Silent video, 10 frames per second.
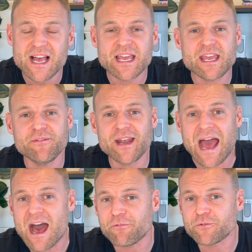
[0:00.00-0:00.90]
even
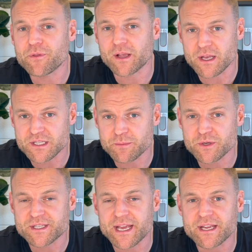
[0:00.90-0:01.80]
after the customer
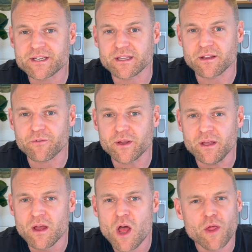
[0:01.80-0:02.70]
has taken delivery,
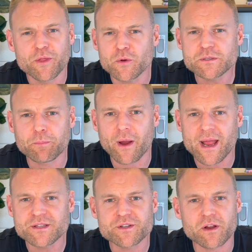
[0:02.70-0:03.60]
those
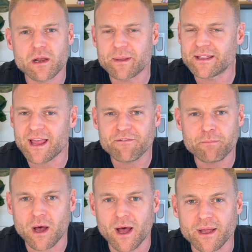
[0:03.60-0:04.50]
brands are going to be left
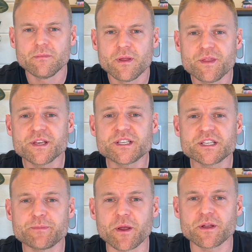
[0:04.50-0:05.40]
behind. This
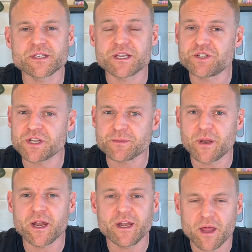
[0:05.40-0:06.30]
experience has just been
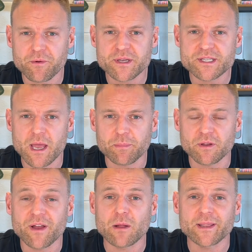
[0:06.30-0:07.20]
another example
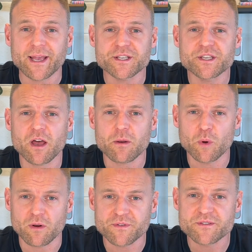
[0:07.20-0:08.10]
of how Legacy
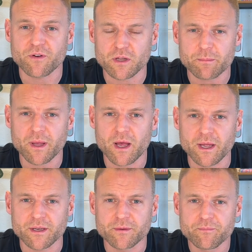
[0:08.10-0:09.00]
Automotive is falling
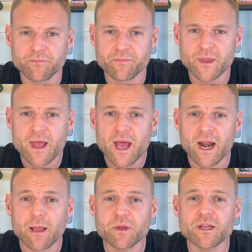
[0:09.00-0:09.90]
behind. And
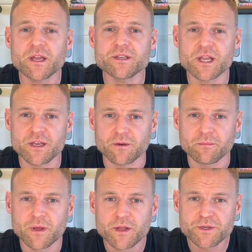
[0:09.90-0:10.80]
I'm going to continue
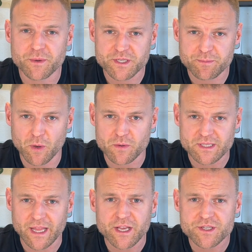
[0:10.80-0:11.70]
to expose
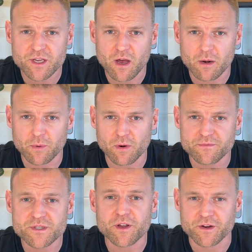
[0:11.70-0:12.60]
Legacy
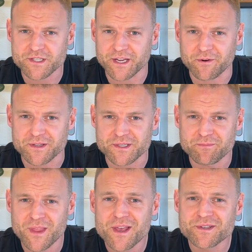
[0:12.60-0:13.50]
Automotive's dark secrets.
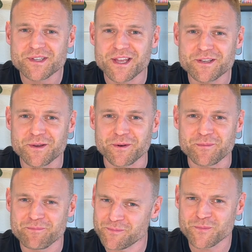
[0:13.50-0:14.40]
Stay tuned.
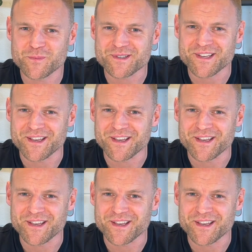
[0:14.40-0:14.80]
We'll see you.